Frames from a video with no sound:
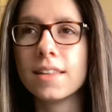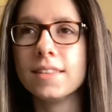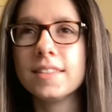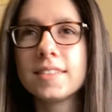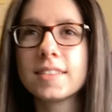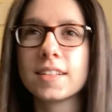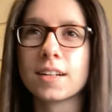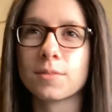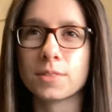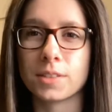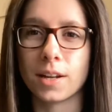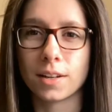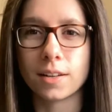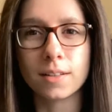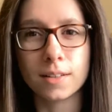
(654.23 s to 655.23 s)
this year was
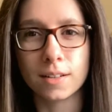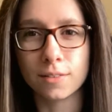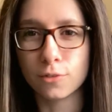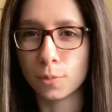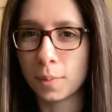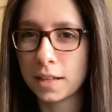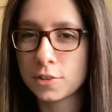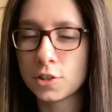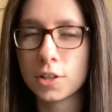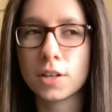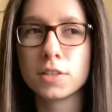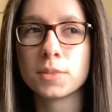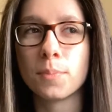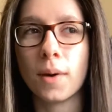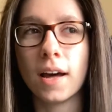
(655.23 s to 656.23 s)
not a good year for
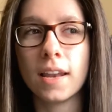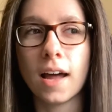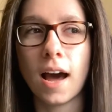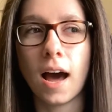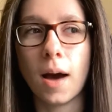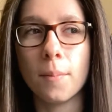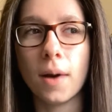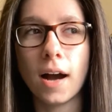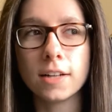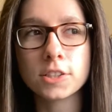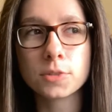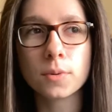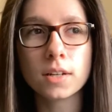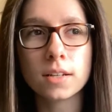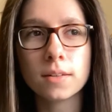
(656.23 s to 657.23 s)
pictures, but I want
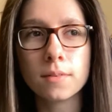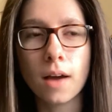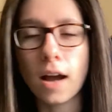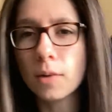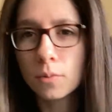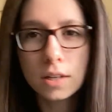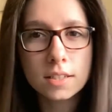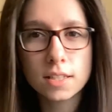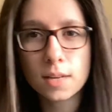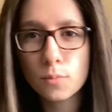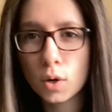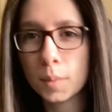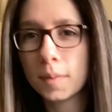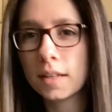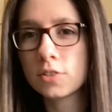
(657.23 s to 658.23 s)
to take
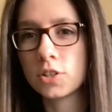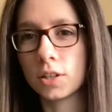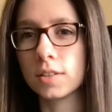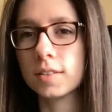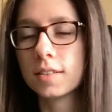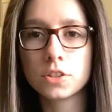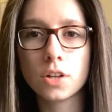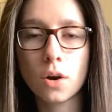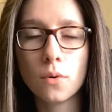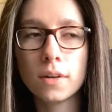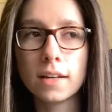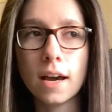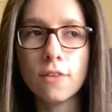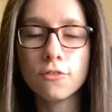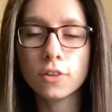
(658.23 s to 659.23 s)
more pictures.
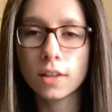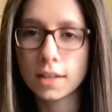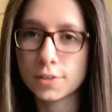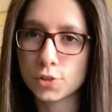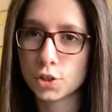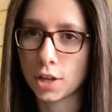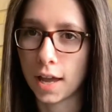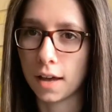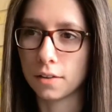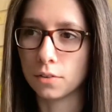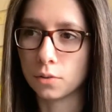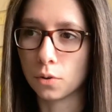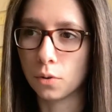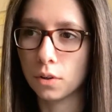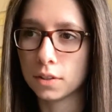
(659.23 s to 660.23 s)
So now for like
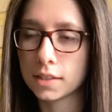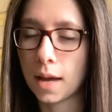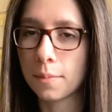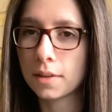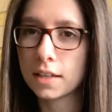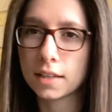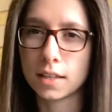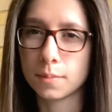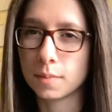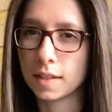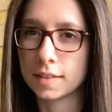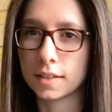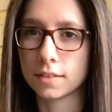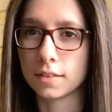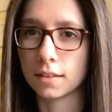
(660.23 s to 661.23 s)
channel goals, I'm going to keep
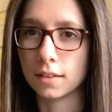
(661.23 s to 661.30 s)
these under